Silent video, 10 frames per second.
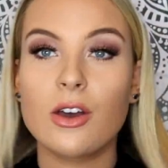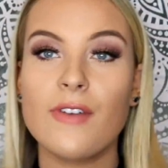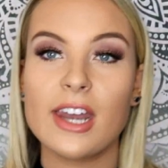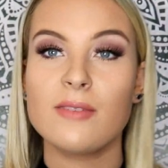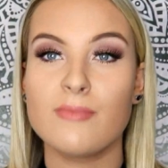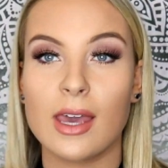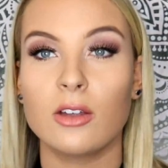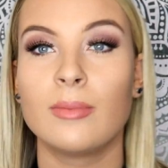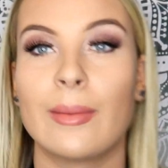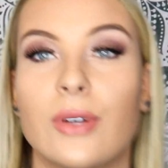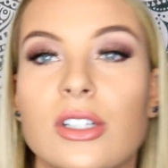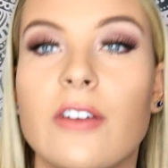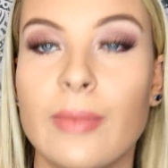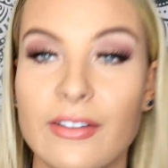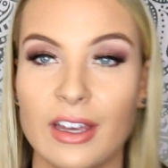So if any male members
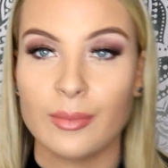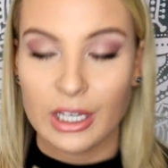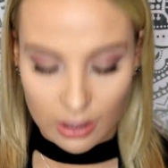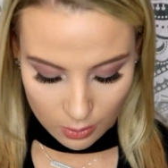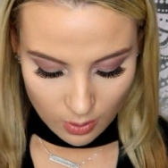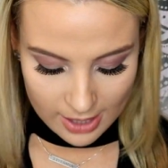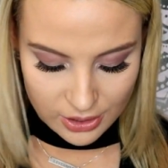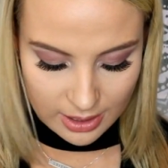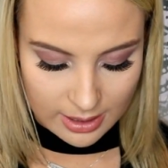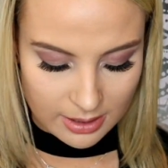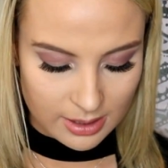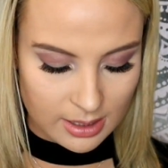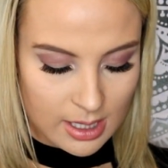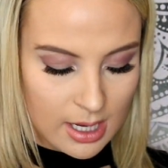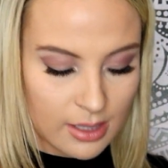of my family are watching
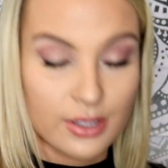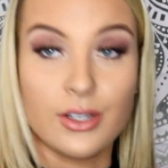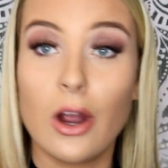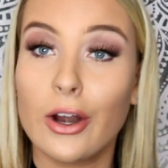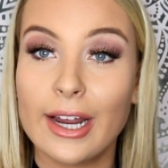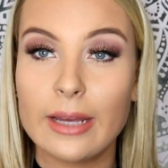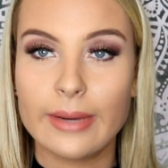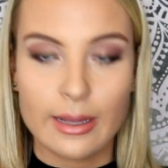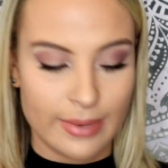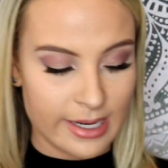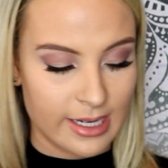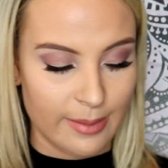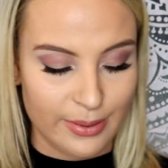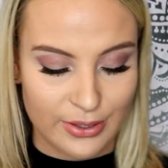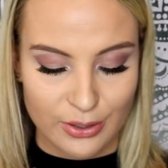this, sorry, but I picked
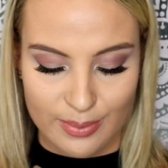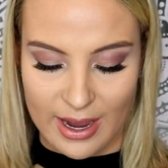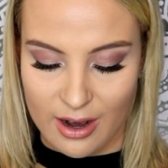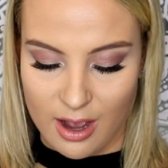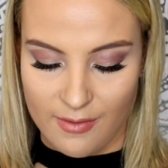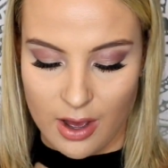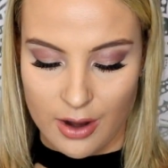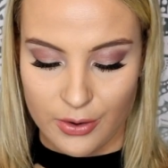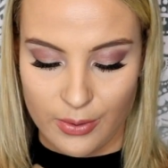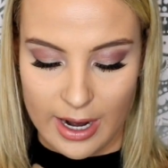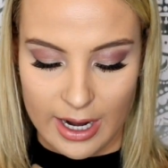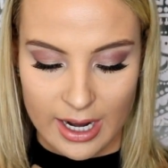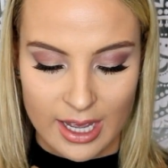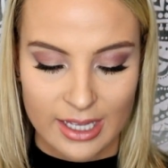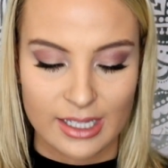up a two pair of
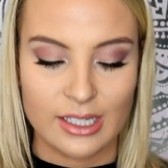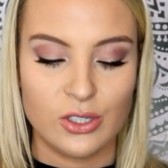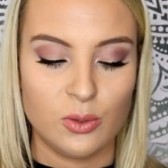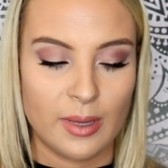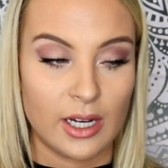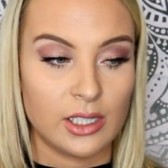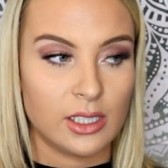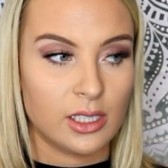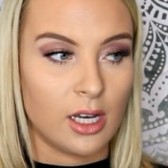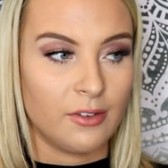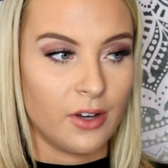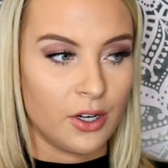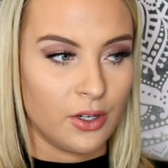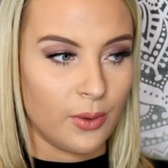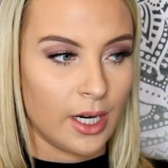underwear Two pairs of
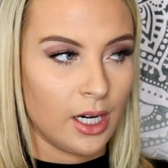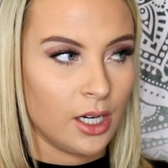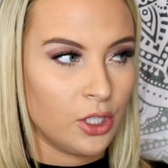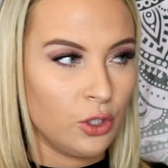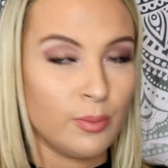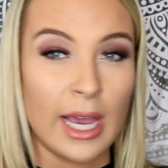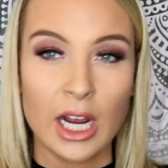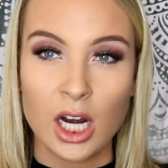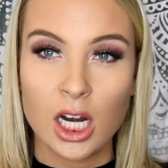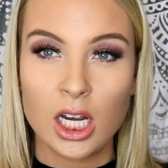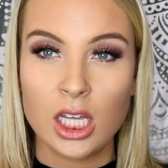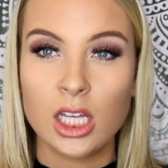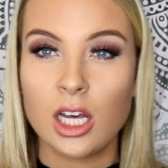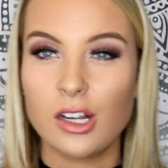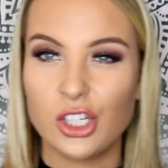underwear. Two pair?
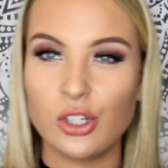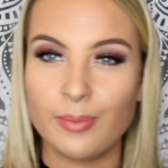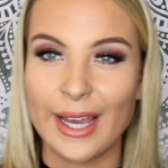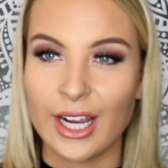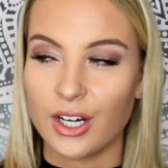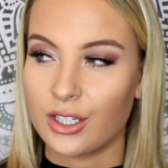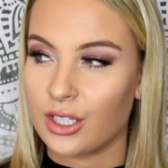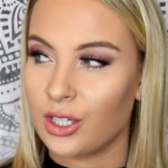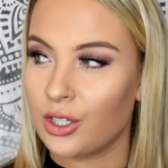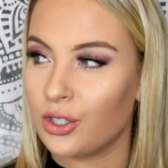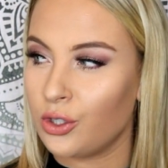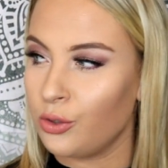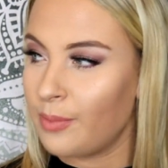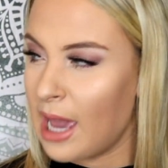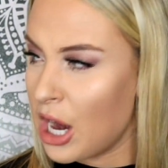Two pairs.
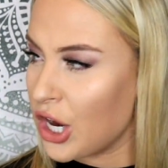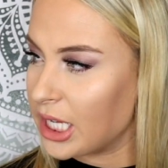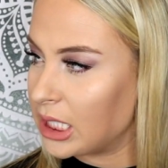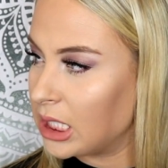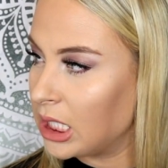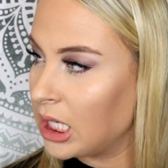Two pairs.